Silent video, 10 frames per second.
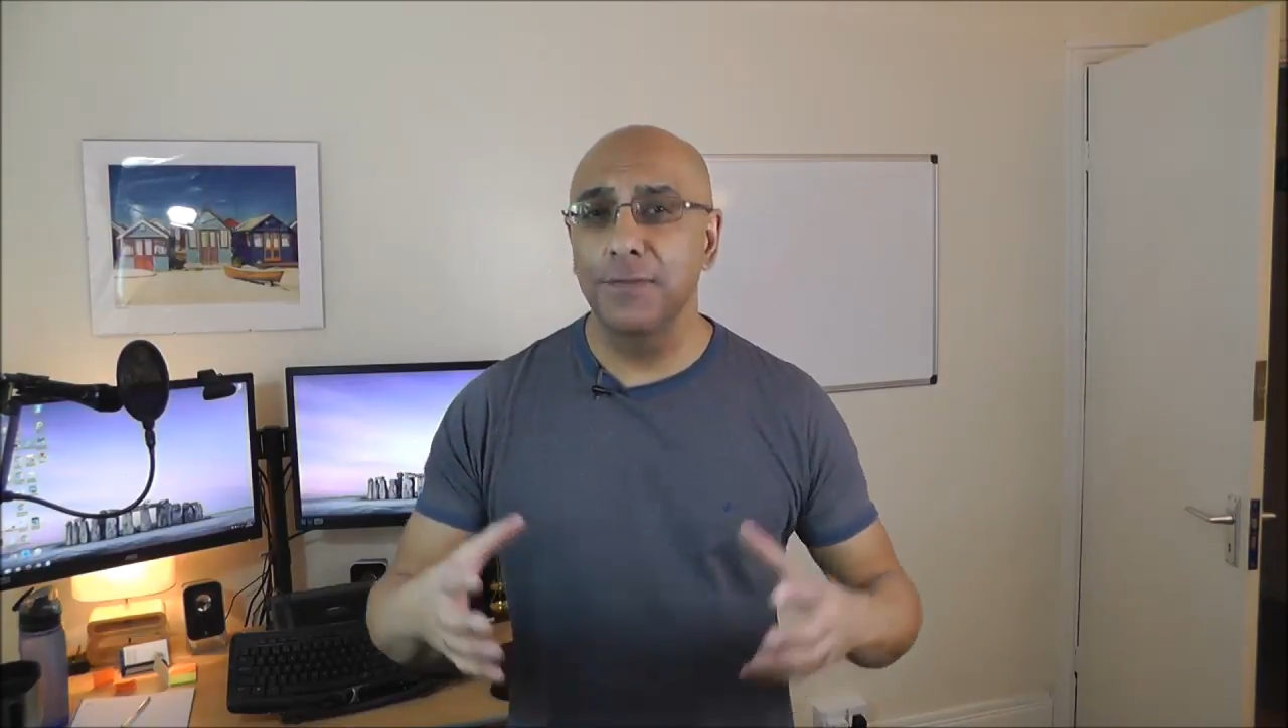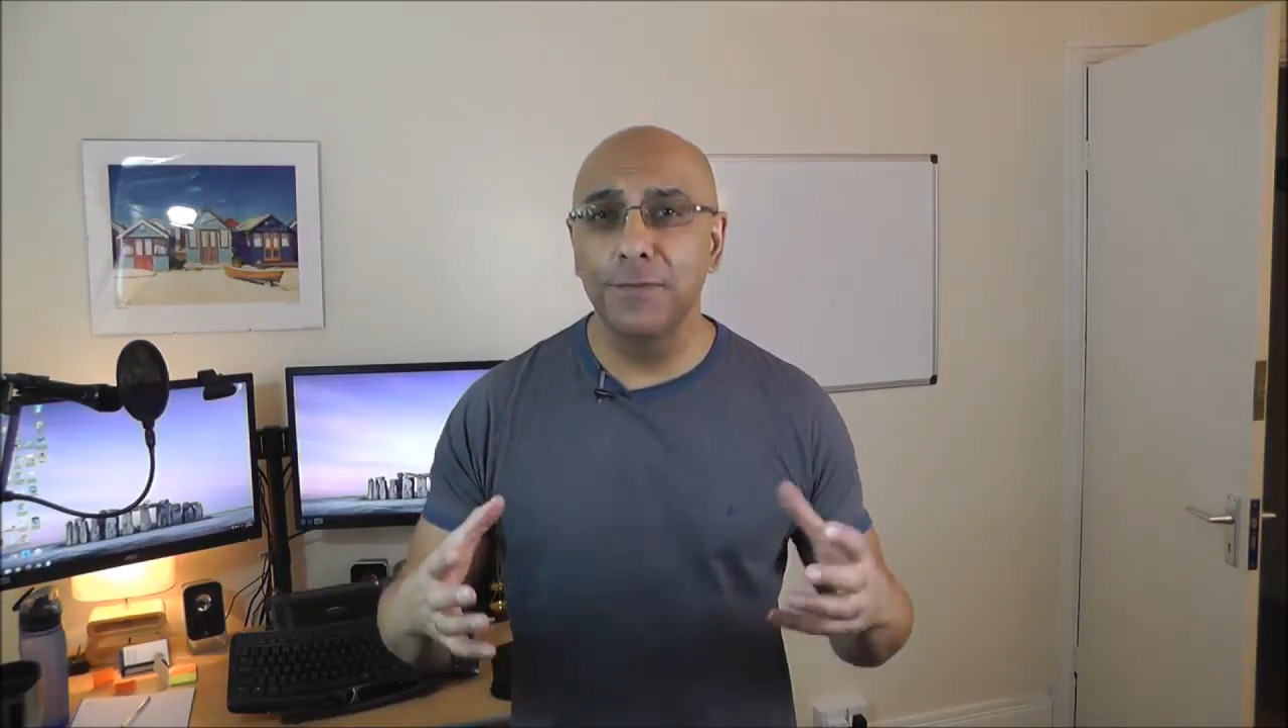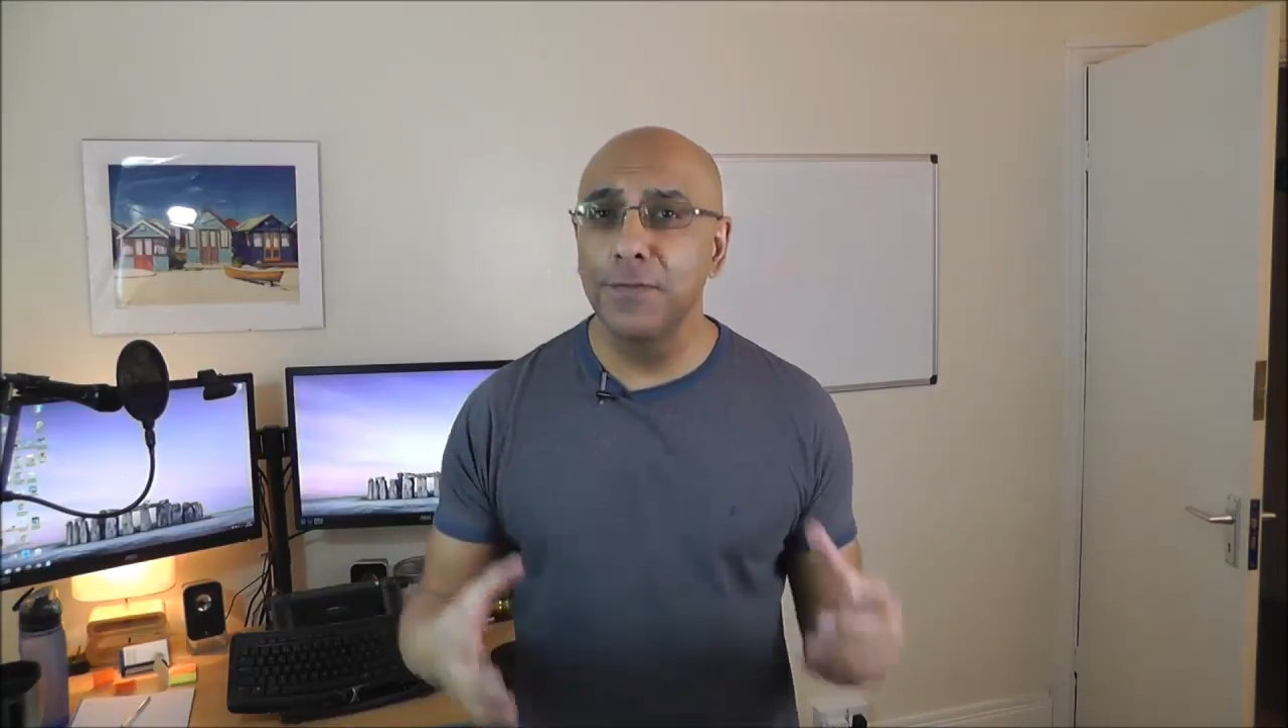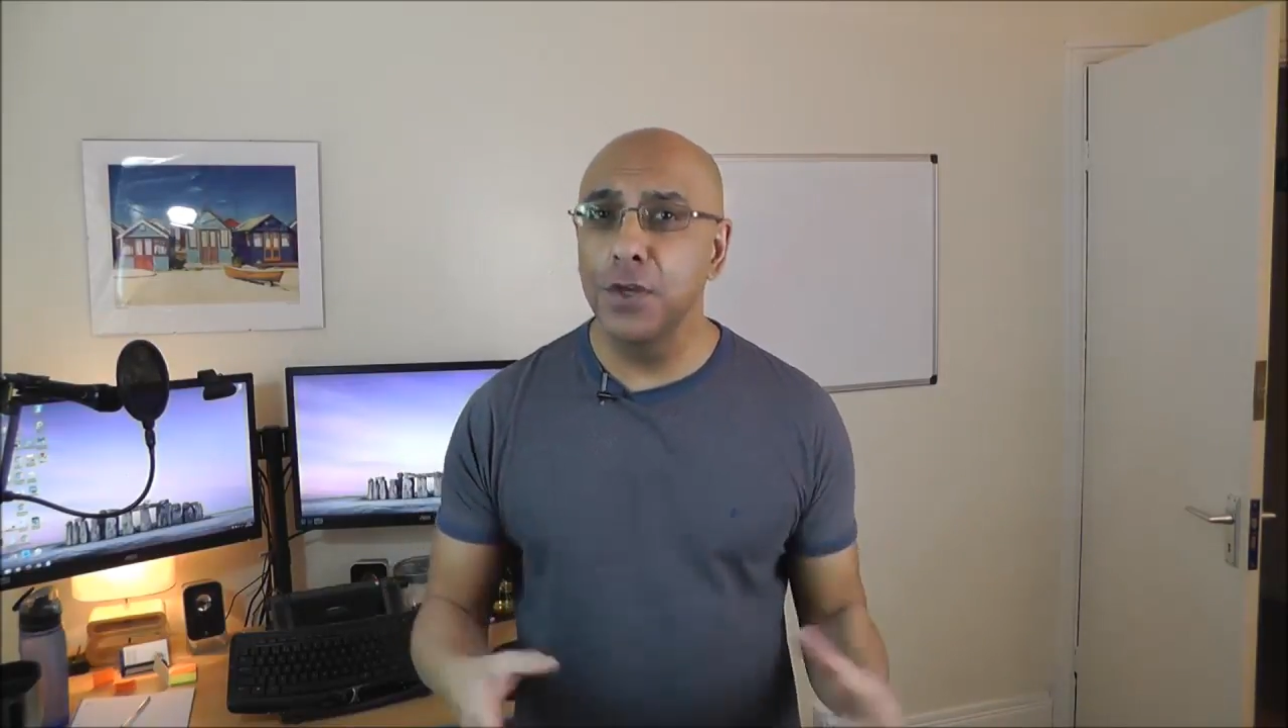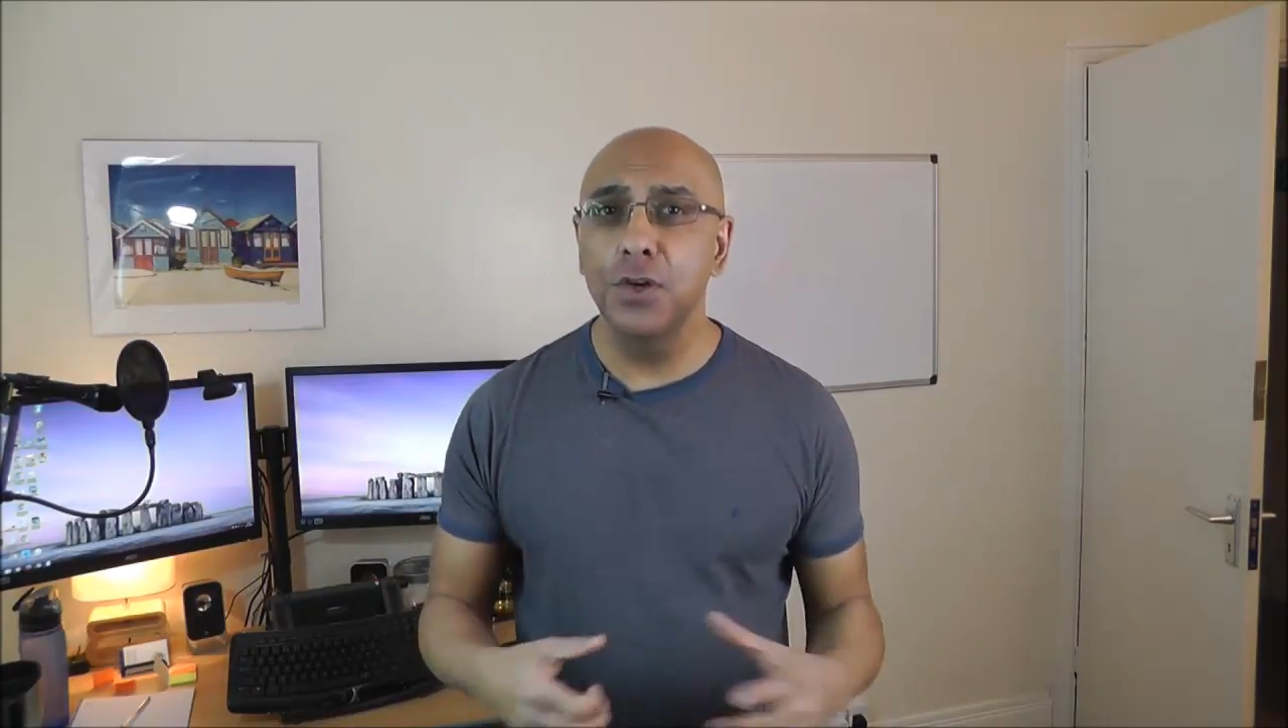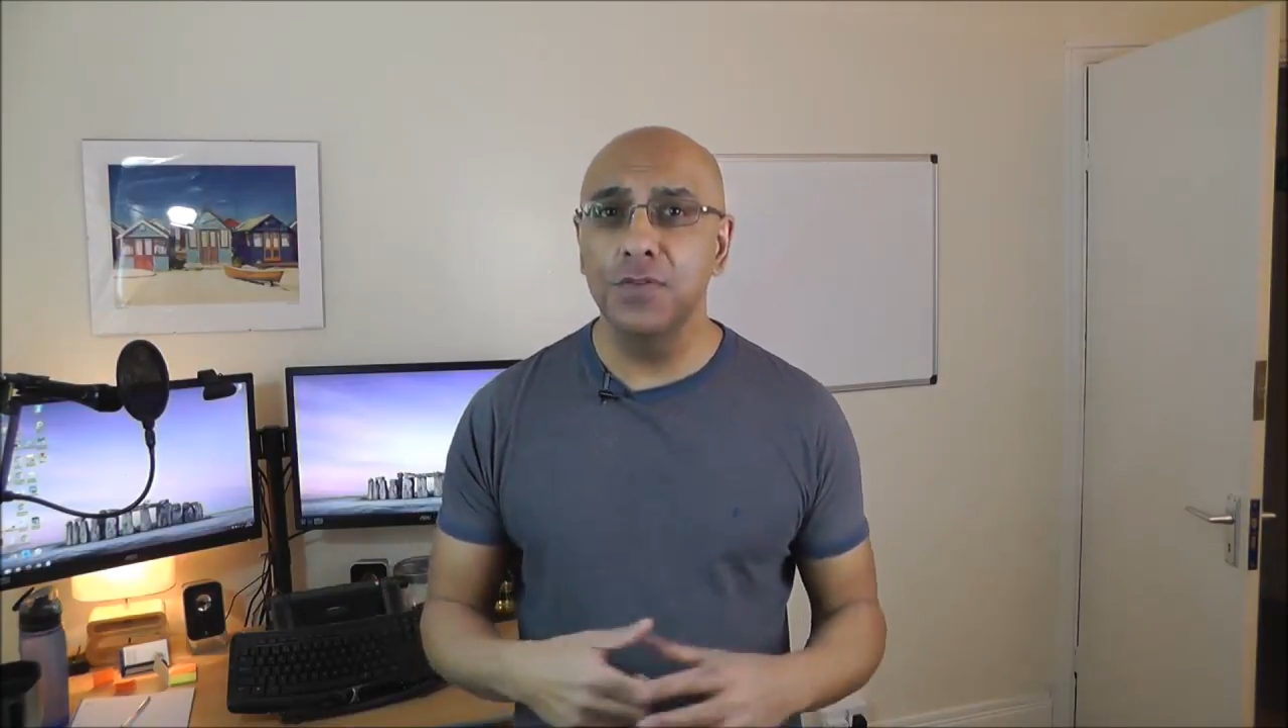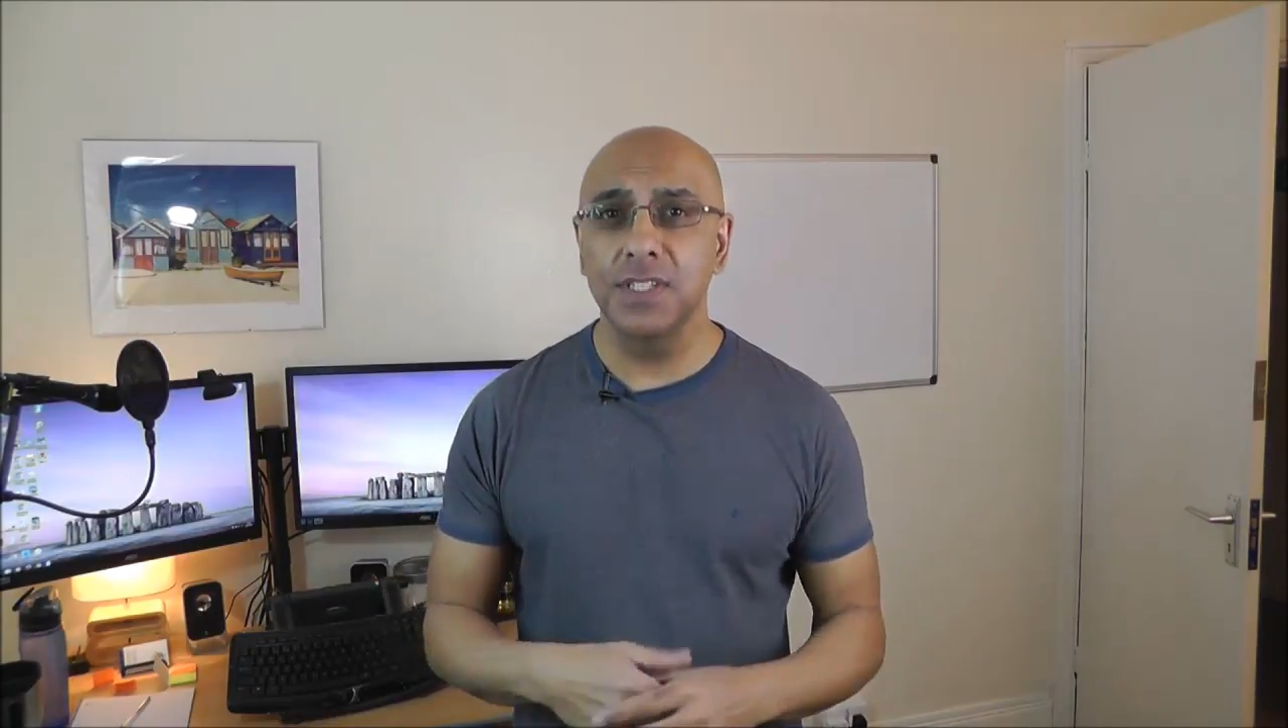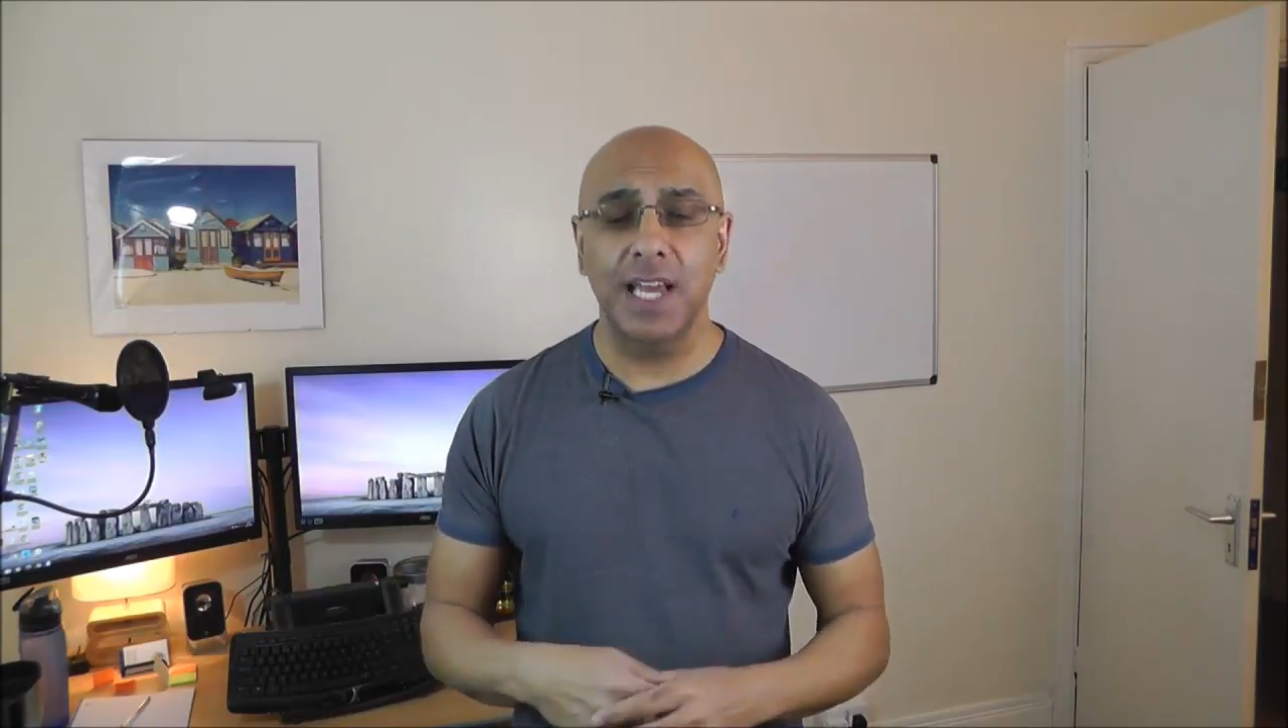few of us